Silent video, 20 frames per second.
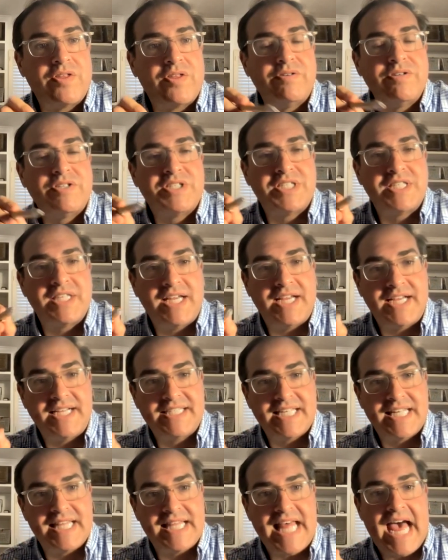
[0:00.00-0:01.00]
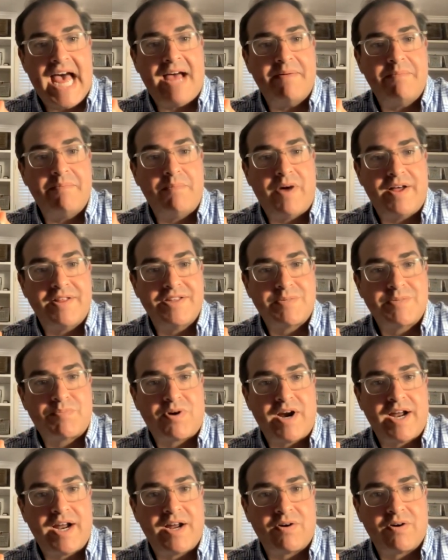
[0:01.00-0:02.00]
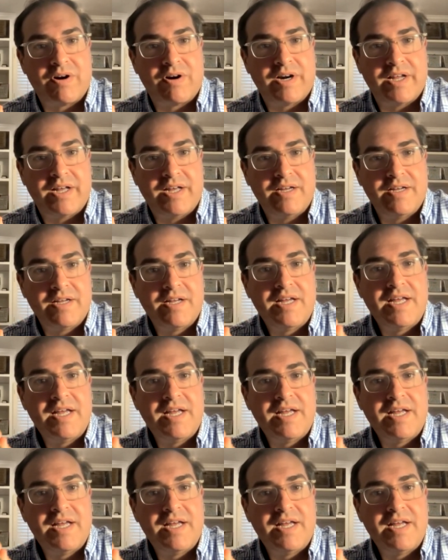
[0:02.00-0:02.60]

those things in that month's priority